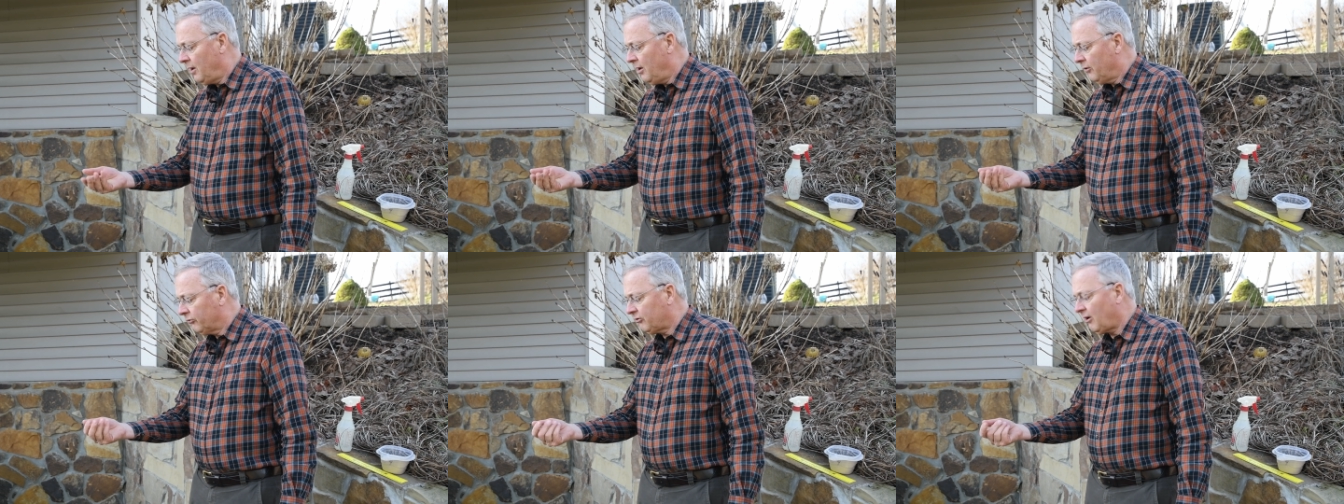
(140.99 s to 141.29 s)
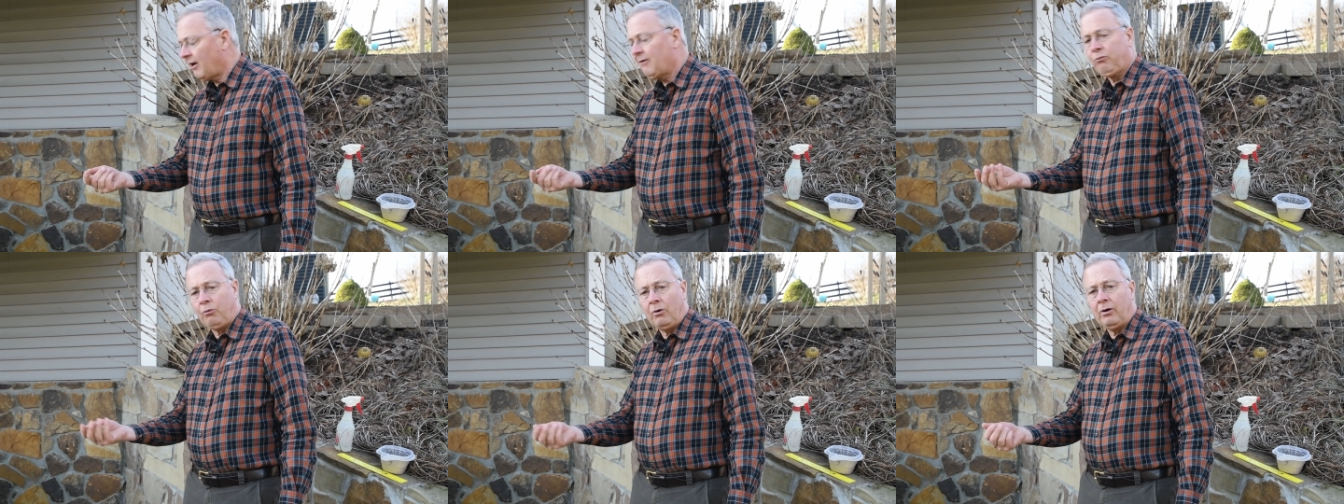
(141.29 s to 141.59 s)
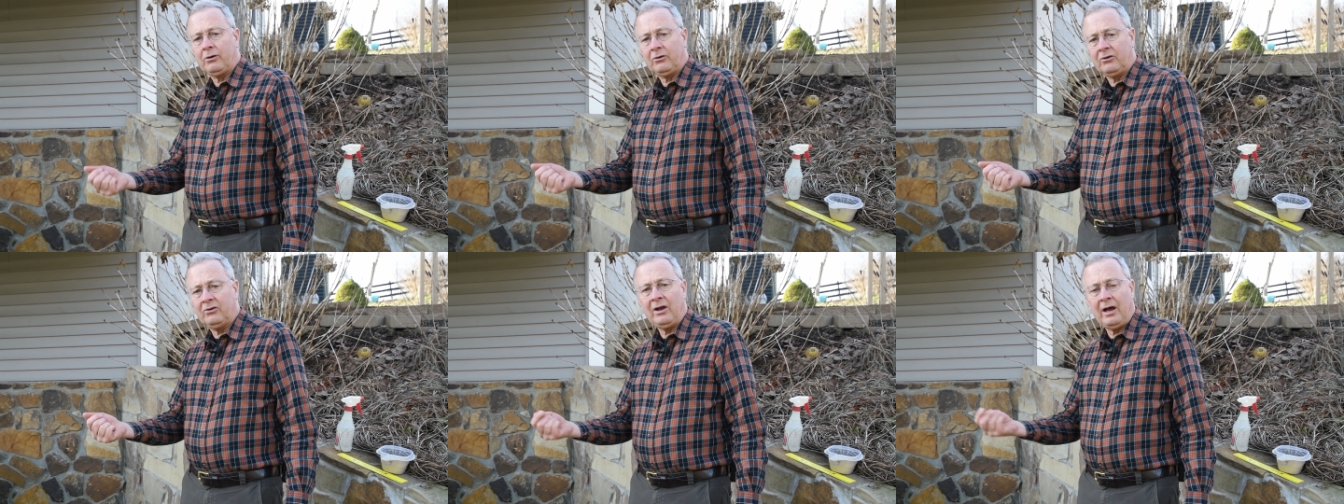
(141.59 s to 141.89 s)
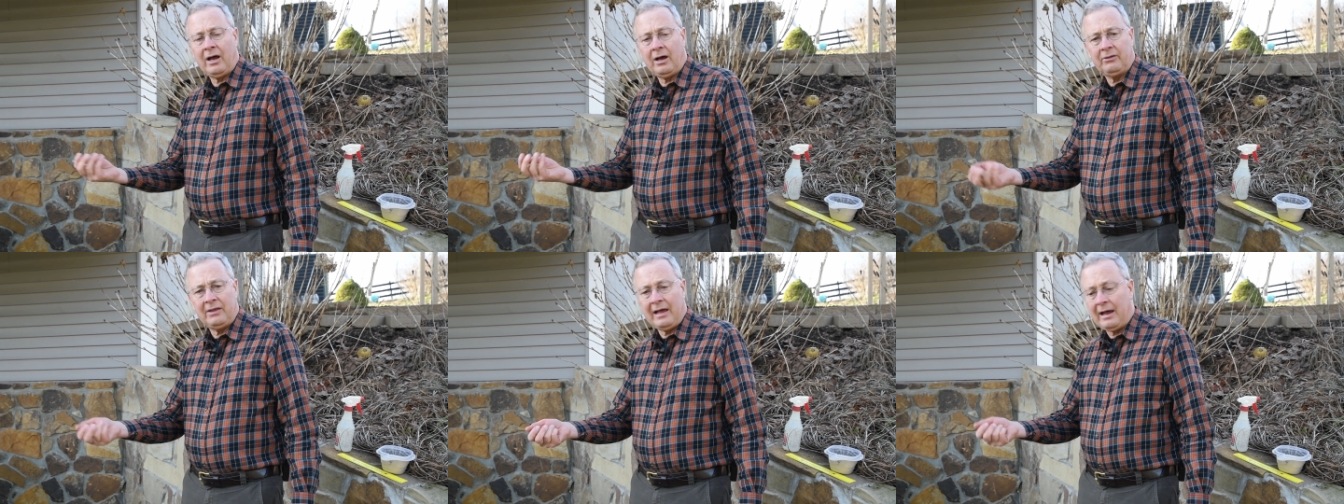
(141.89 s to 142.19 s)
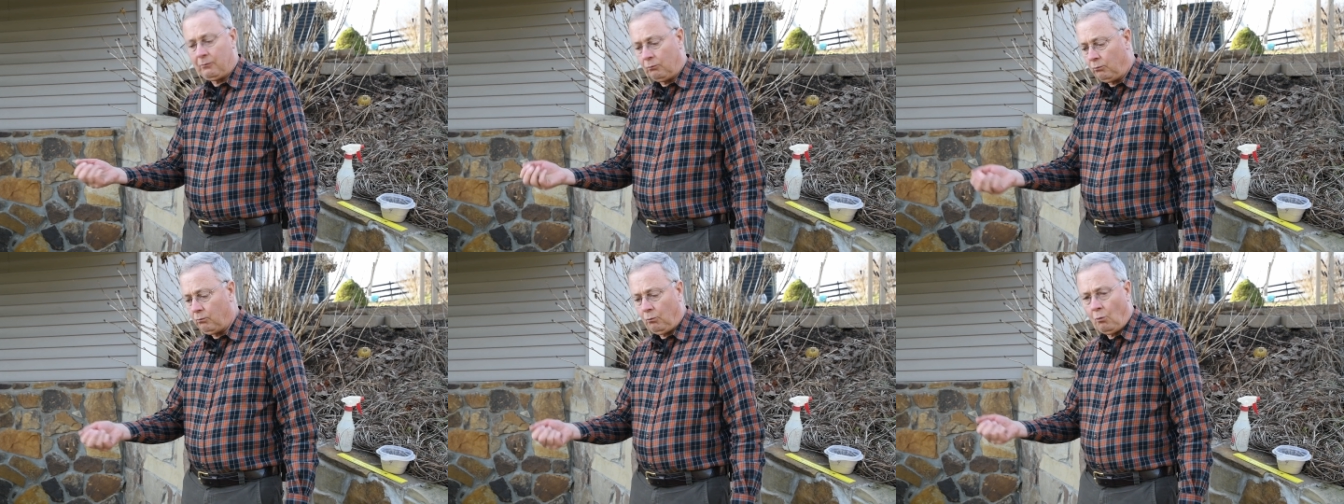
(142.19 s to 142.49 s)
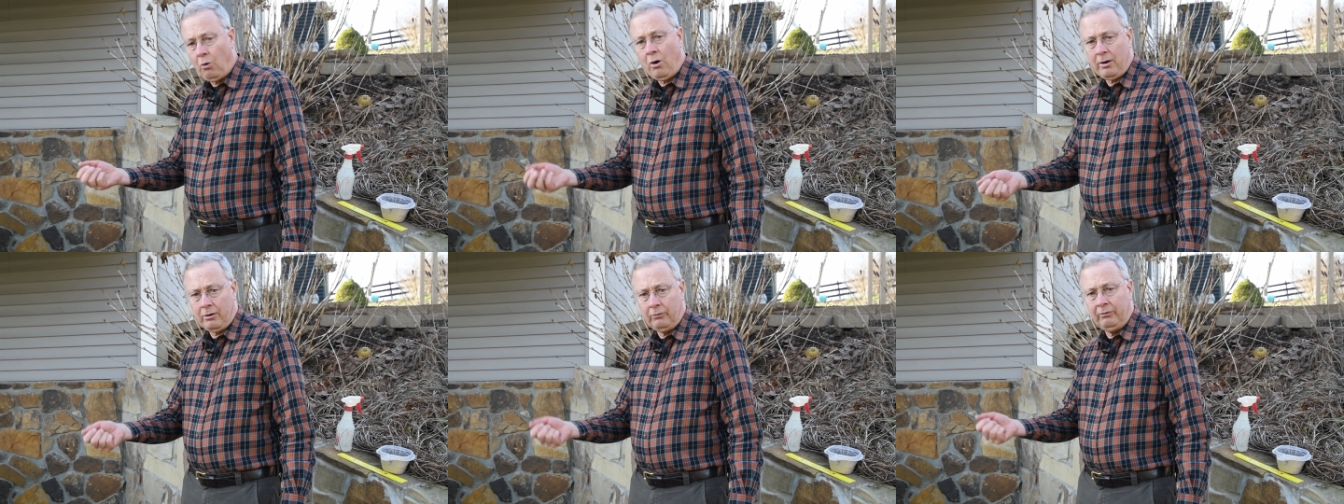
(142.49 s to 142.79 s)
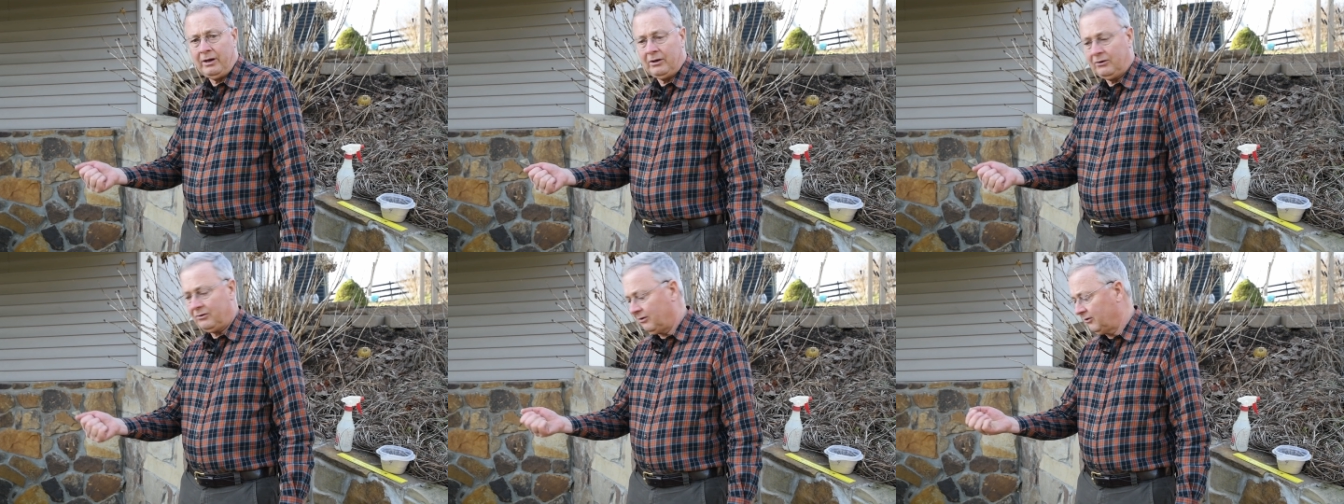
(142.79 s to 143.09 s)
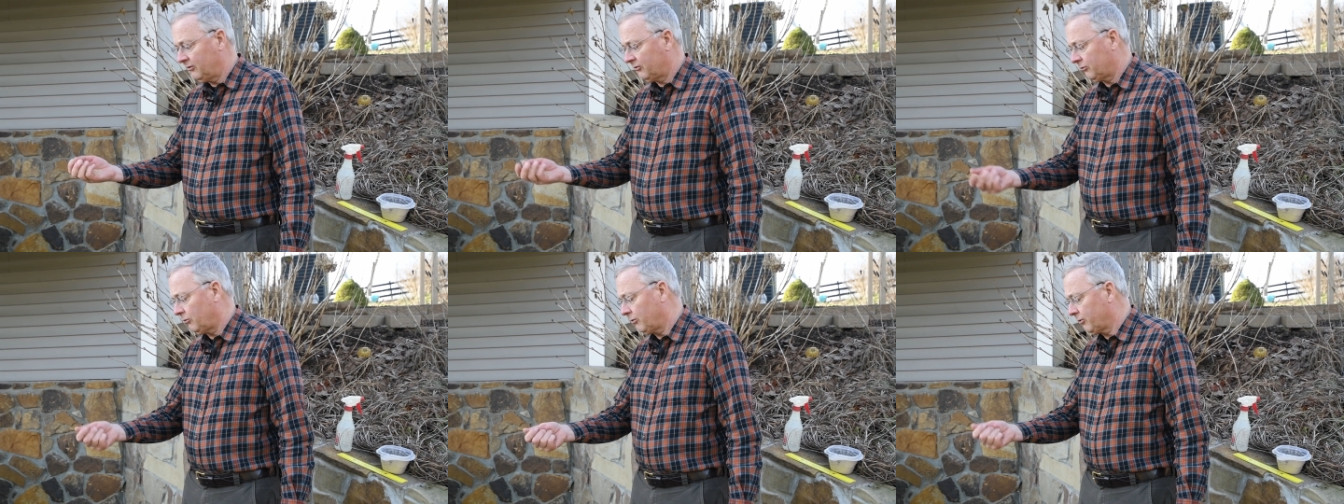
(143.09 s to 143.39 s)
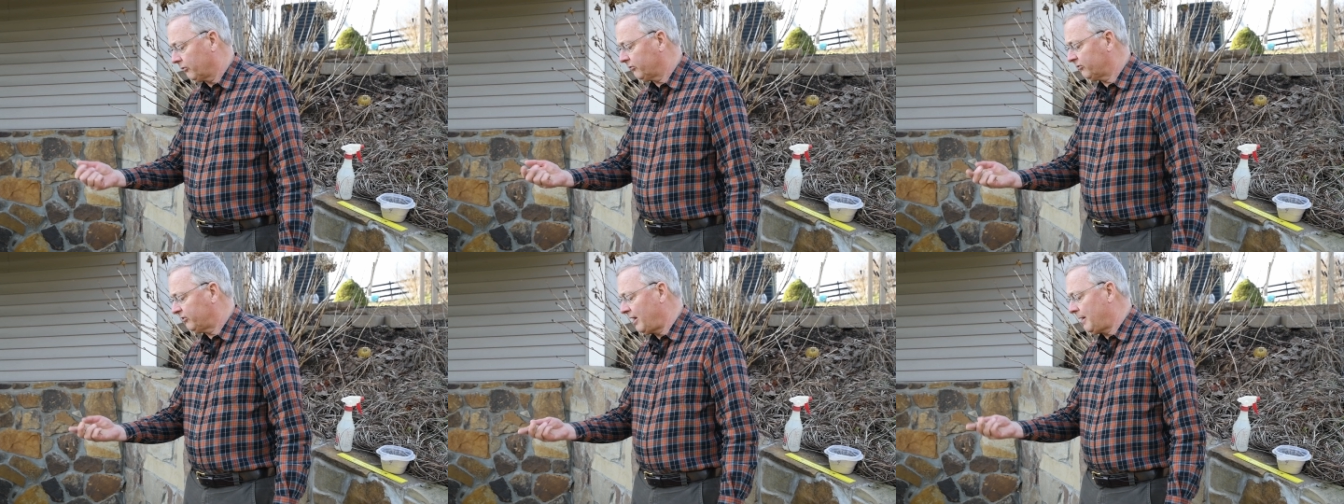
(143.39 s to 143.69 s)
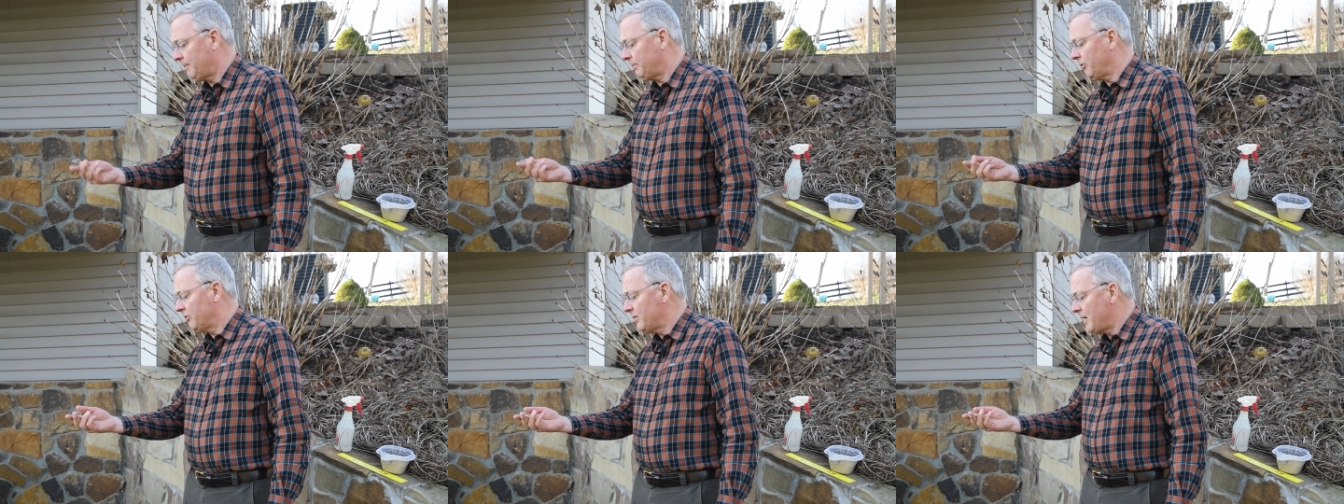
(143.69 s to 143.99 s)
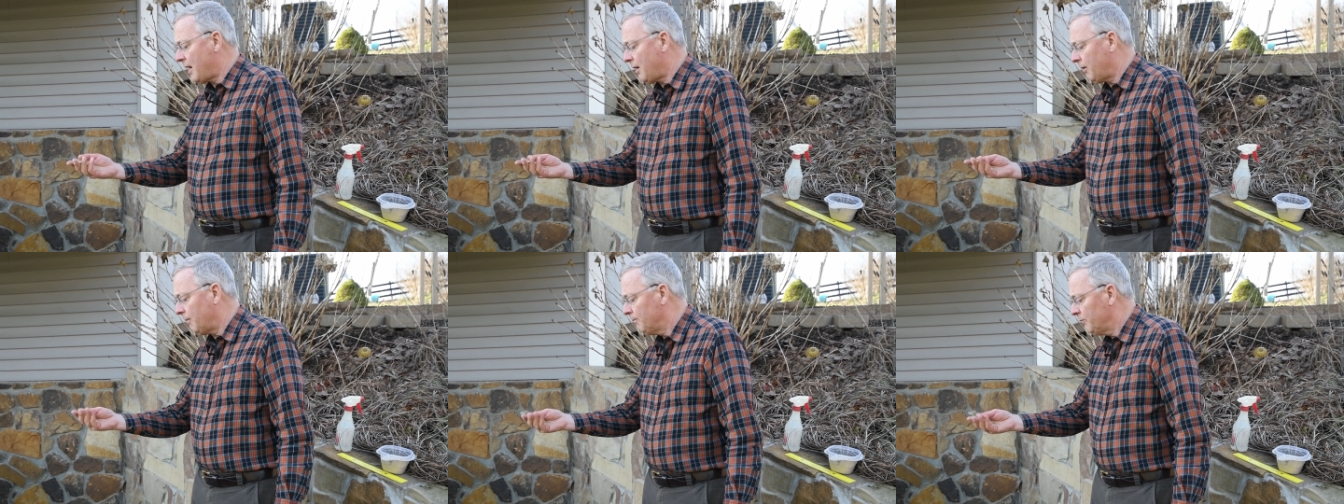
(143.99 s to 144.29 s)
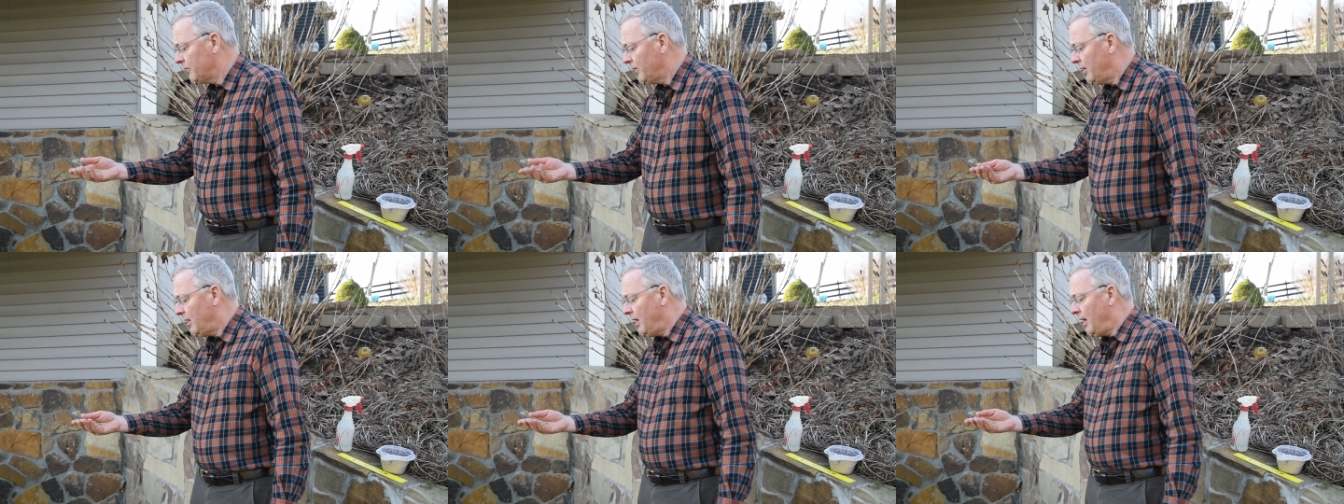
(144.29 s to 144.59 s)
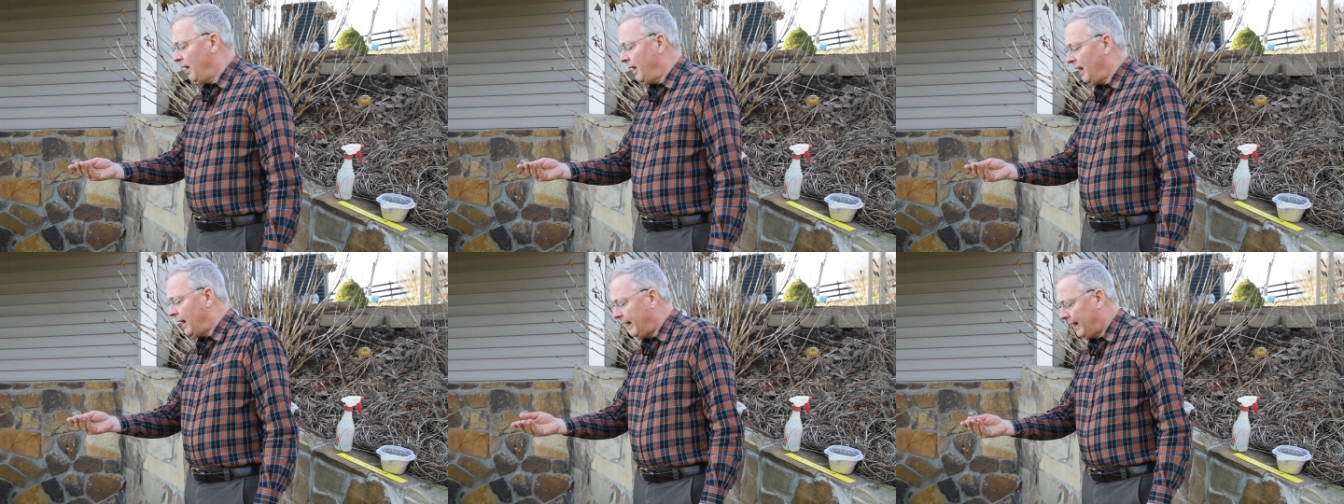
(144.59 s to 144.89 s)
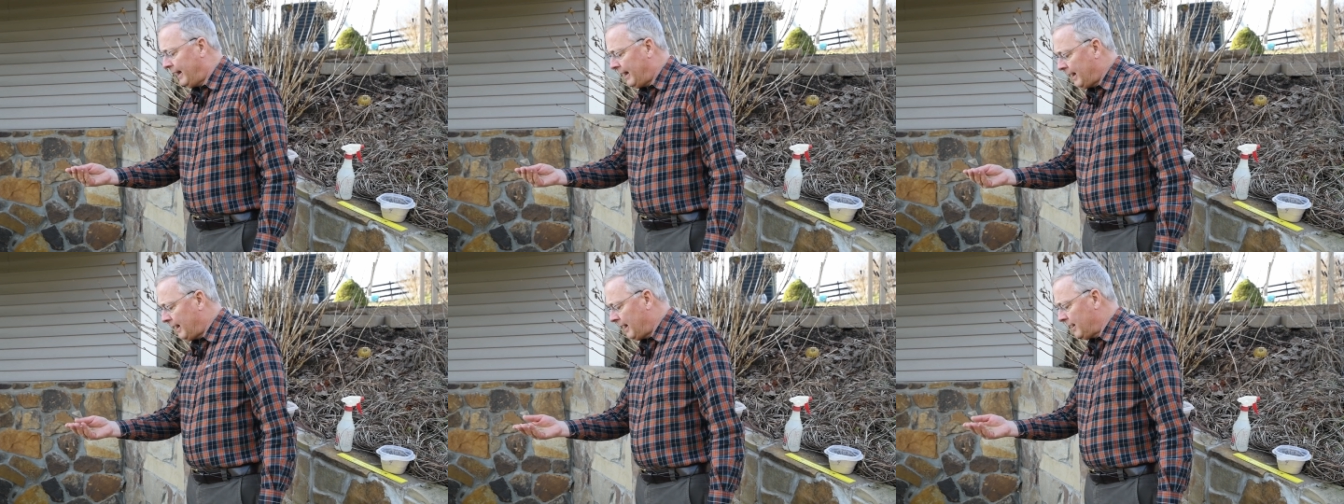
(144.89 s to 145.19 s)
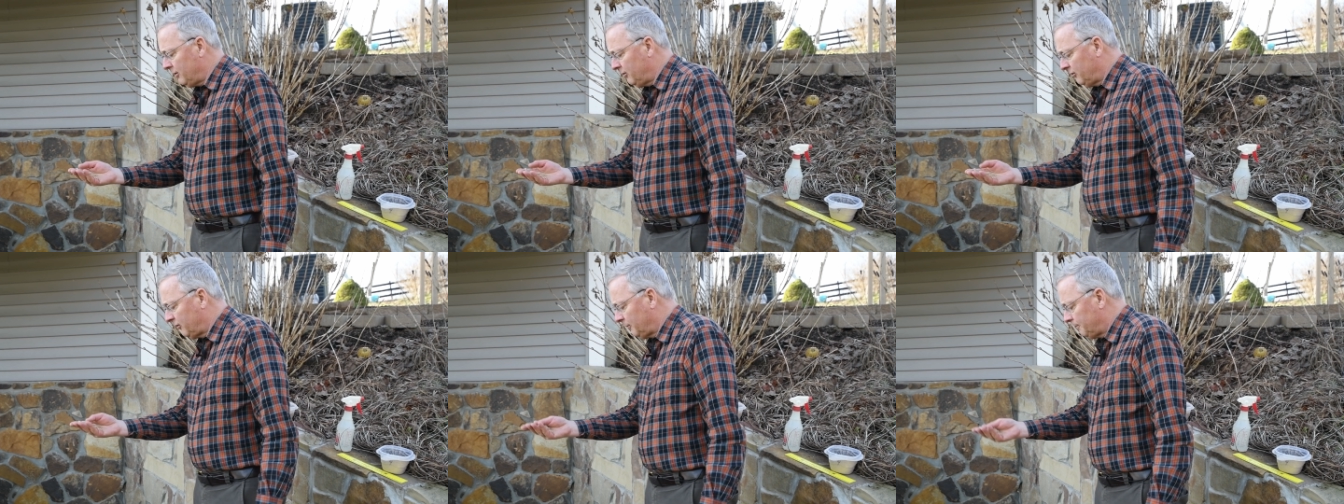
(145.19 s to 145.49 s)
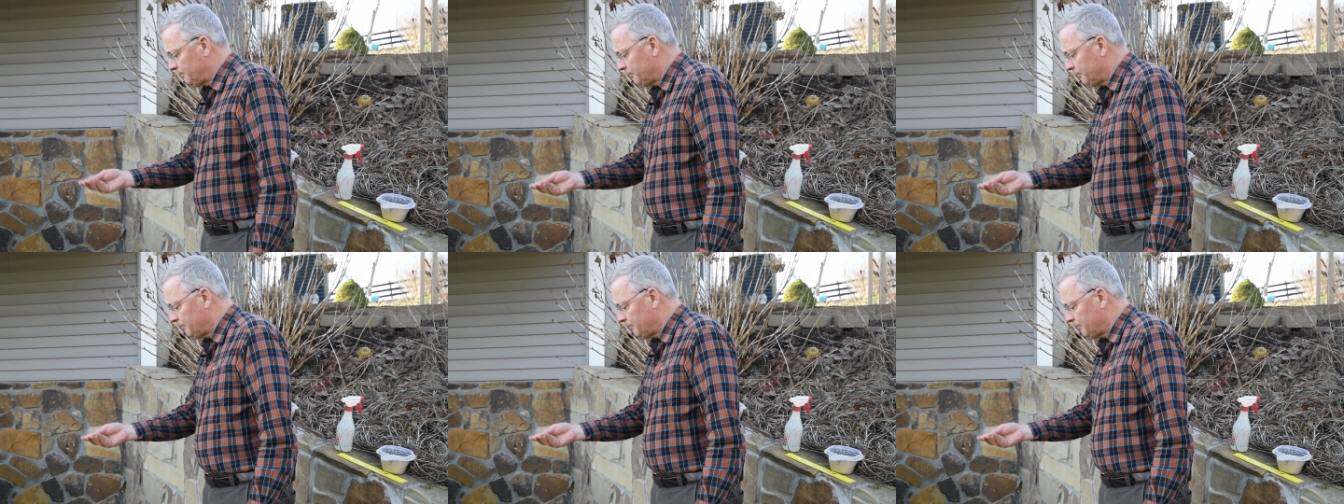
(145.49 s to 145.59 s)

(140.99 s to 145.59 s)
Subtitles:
So I've worked that water into the soil sample now, and